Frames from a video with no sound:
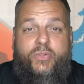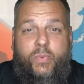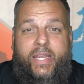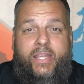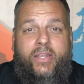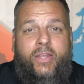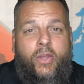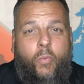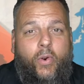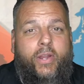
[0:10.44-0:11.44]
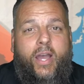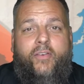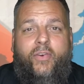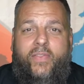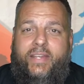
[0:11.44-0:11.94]
week, we're
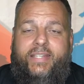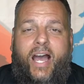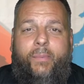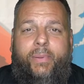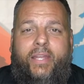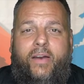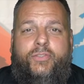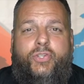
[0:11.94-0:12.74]
covering the topic of